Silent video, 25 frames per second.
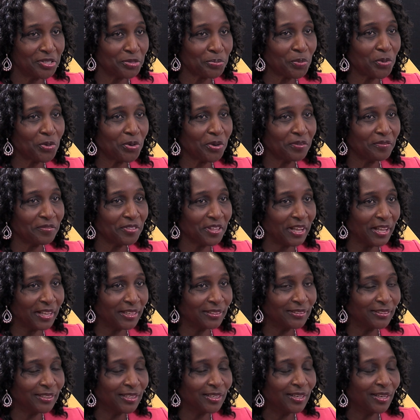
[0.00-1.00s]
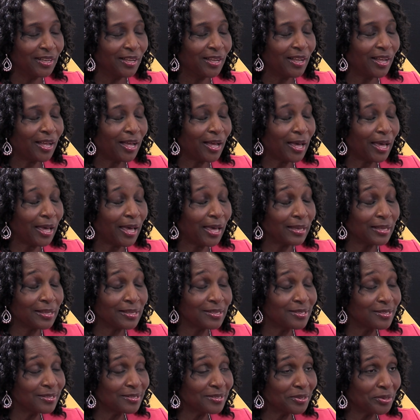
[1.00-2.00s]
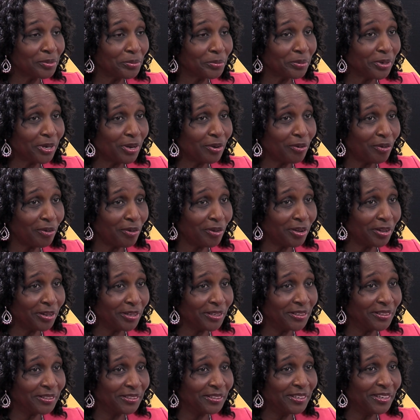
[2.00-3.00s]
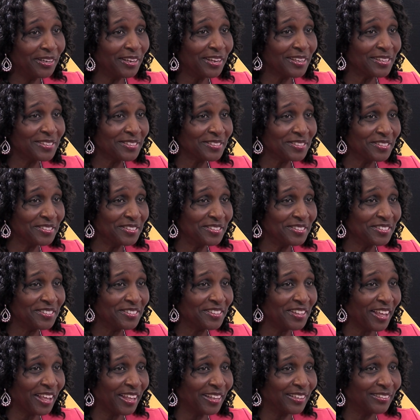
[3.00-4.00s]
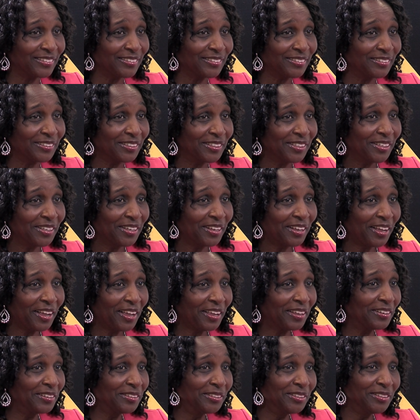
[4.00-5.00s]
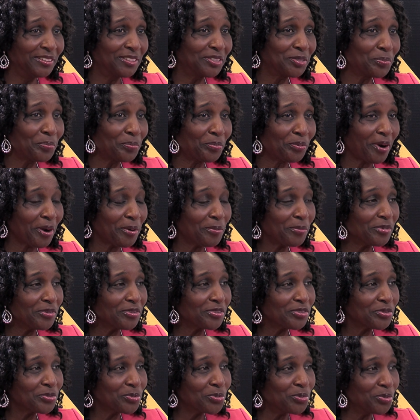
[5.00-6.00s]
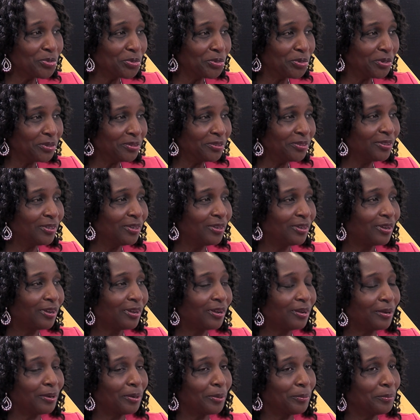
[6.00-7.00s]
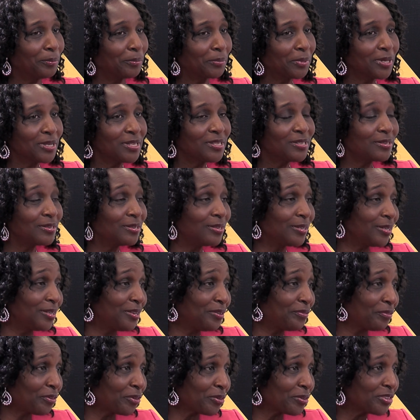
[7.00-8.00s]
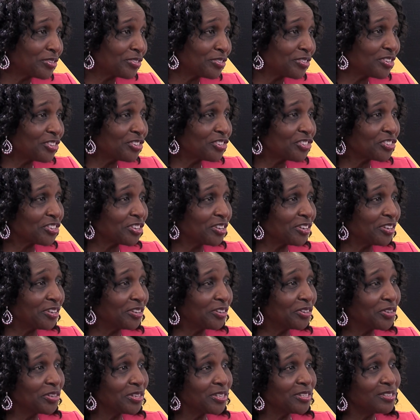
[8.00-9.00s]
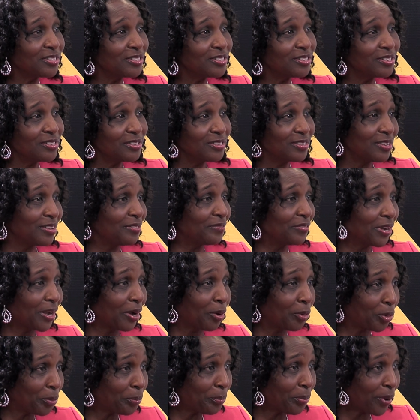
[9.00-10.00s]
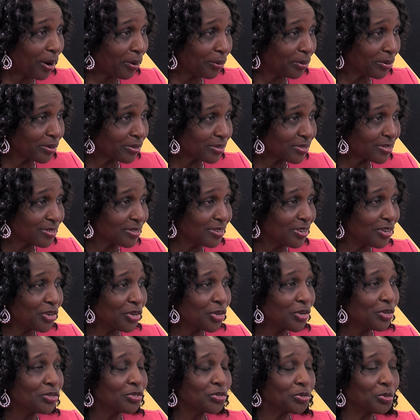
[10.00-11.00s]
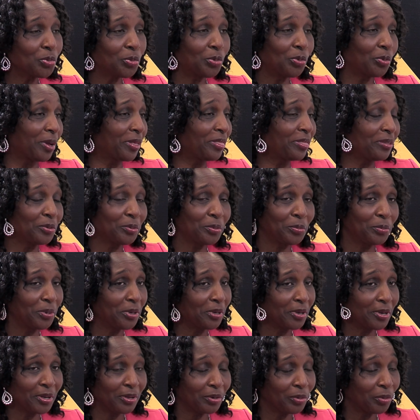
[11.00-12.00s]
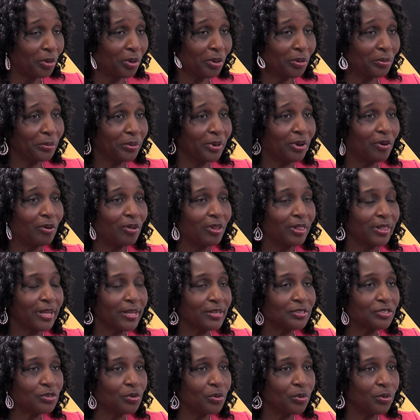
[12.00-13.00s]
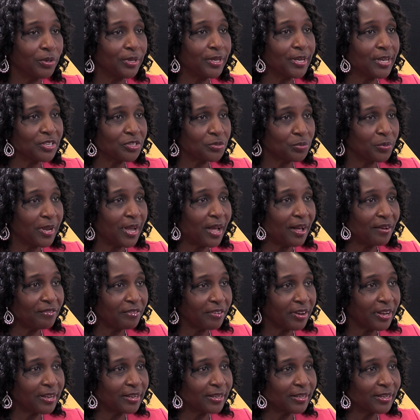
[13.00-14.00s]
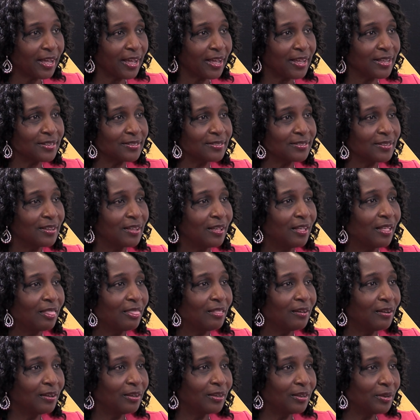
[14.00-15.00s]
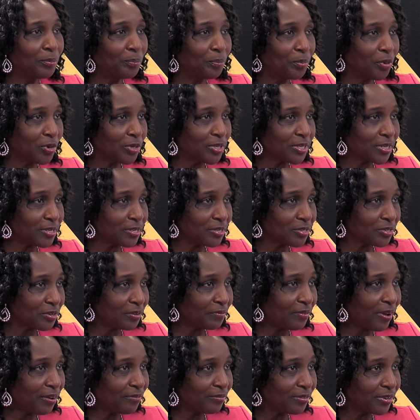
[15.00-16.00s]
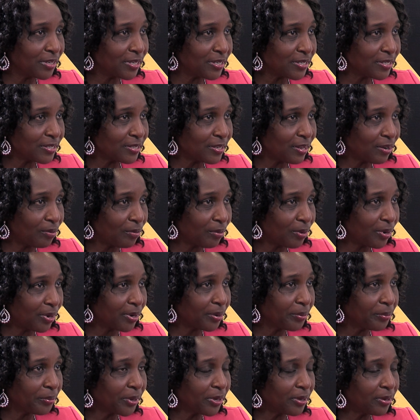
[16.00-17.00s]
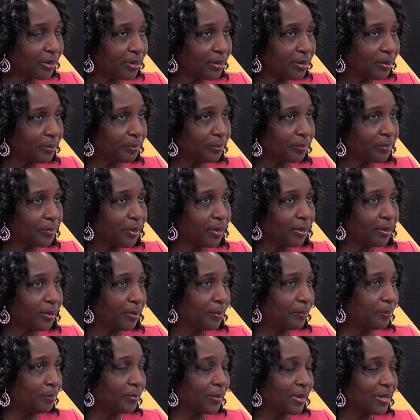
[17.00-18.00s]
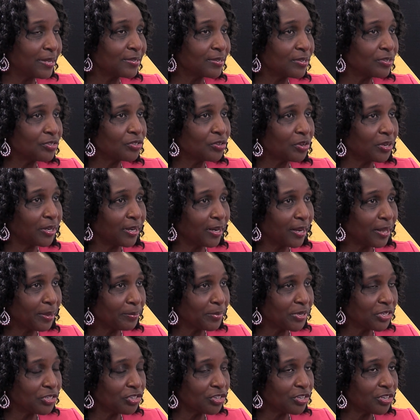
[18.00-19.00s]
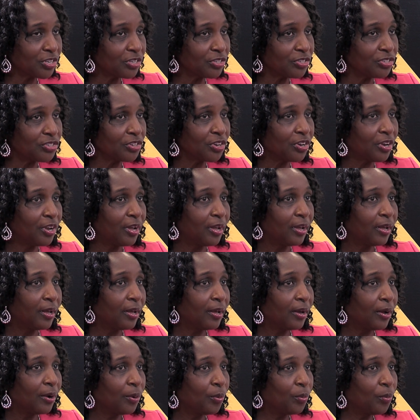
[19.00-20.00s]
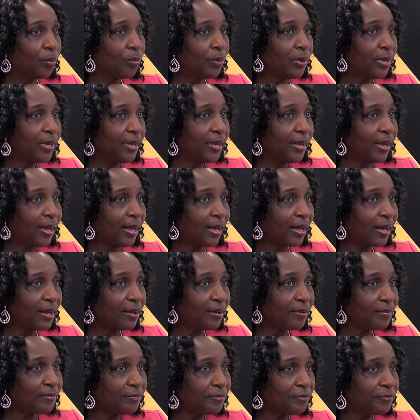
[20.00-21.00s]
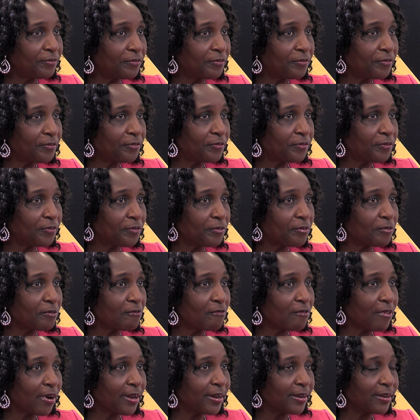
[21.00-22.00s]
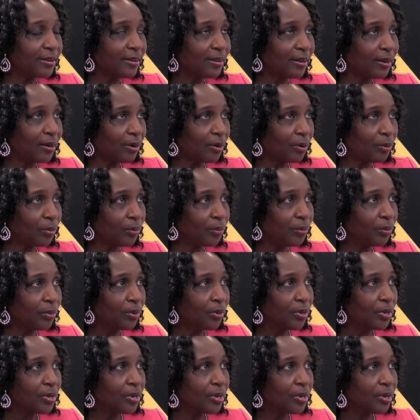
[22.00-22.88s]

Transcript: spoke of that, I can still recall lessons that I learned in primary school mm-hmm. um, concerning deforestation and concerning saving our parrots. Yes. So I think we can all recall that. So yes, we have recognized the importance of having it in our curriculum, um, lessons on climate change. We have right now